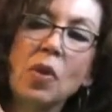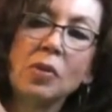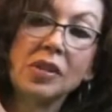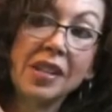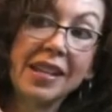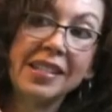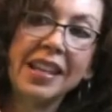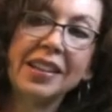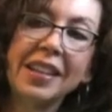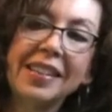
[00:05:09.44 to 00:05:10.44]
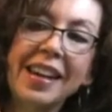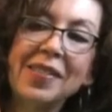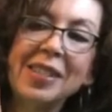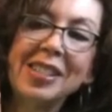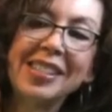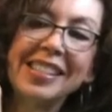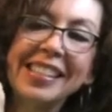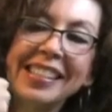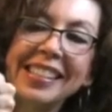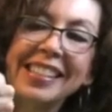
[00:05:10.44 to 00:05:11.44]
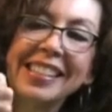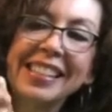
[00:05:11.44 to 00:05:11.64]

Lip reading: slide down like that one just did.